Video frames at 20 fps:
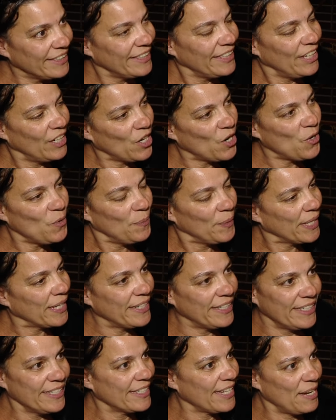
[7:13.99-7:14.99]
you know,
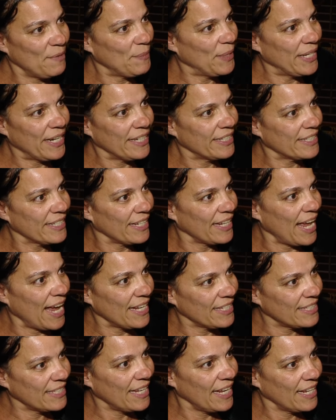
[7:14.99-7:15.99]
because I mean, that's the
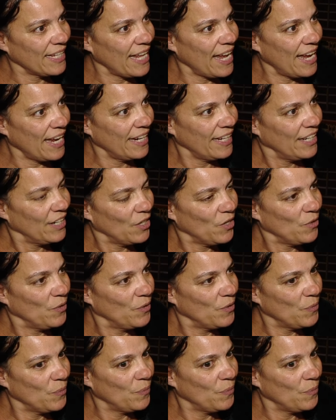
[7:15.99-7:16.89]
last thing that, you know,